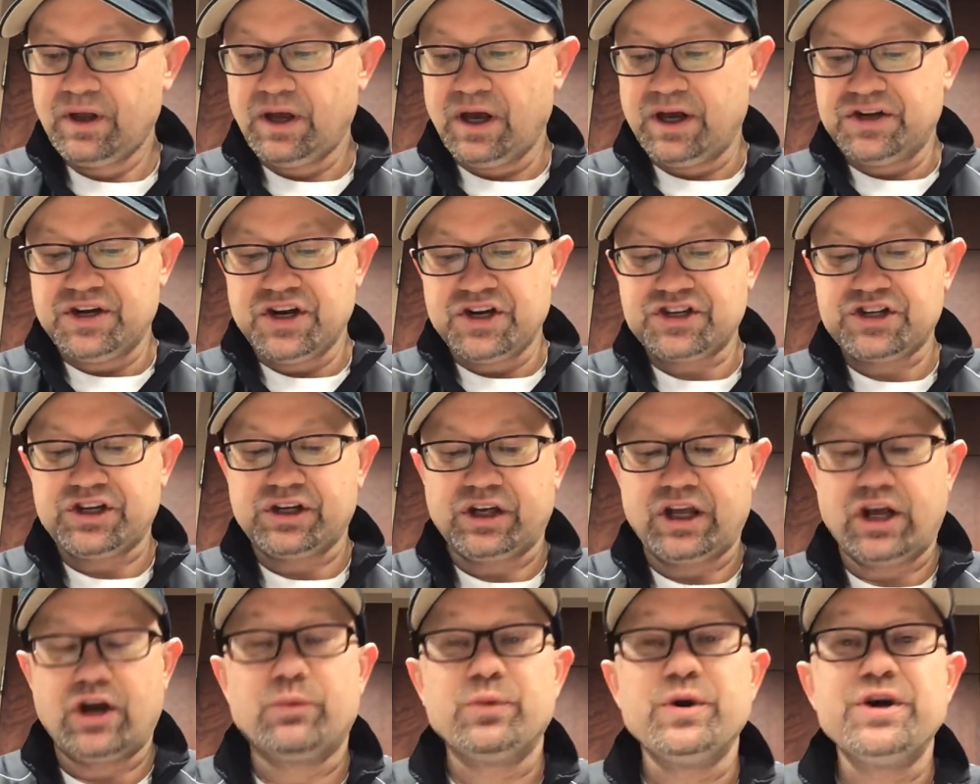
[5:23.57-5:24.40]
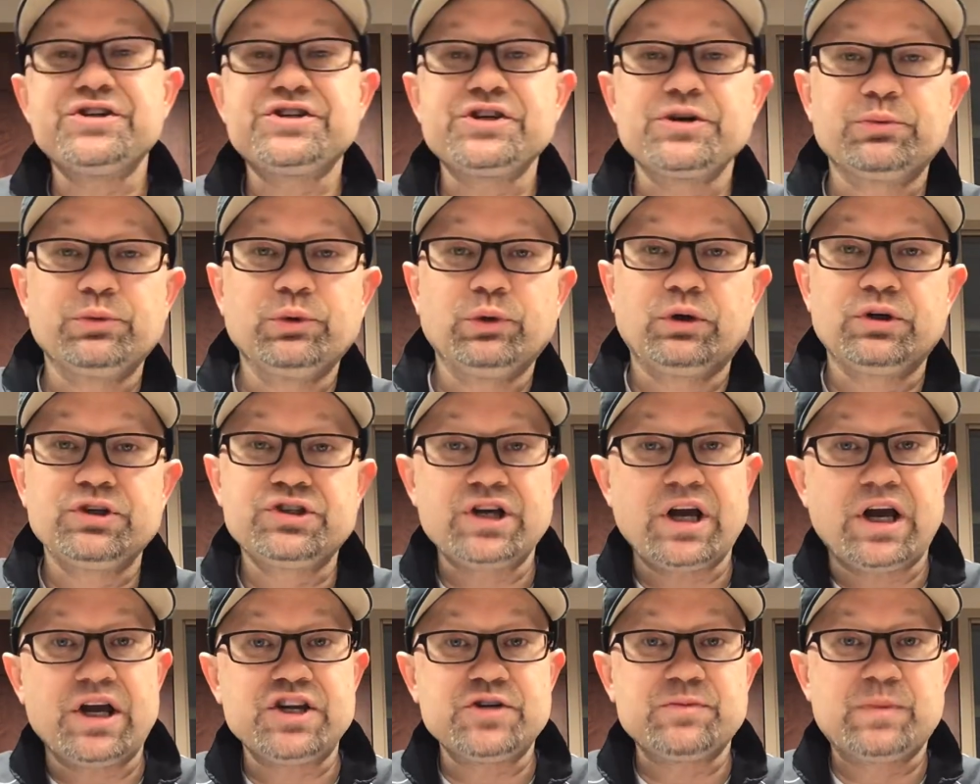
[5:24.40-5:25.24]
Additionally, a recent rule
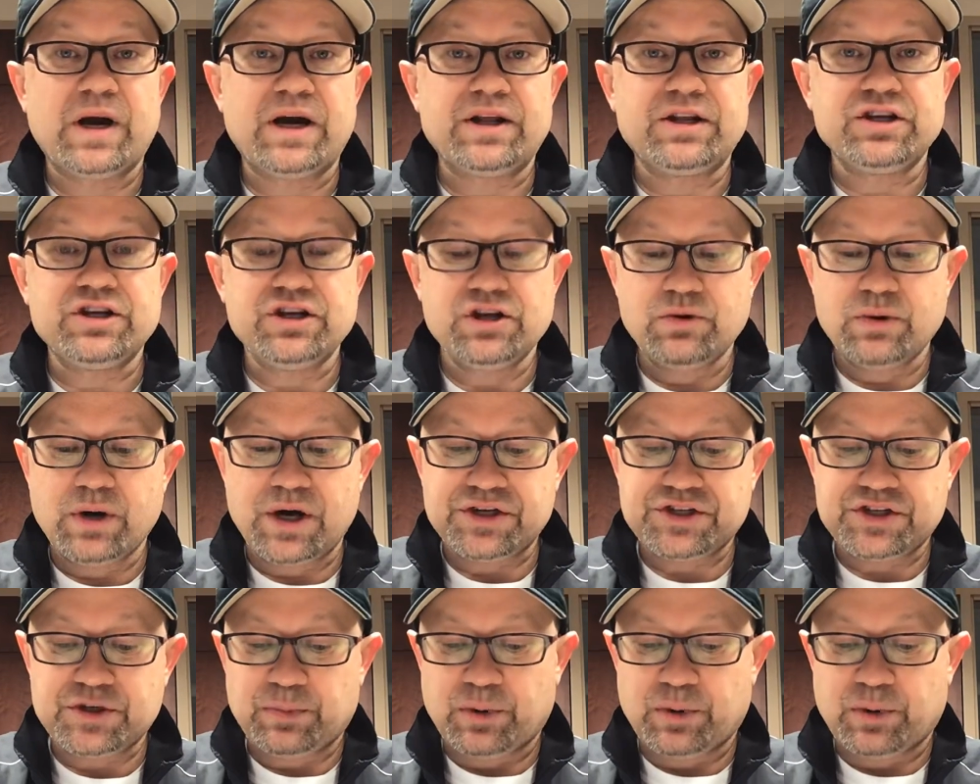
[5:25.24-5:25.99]
change by the U.S.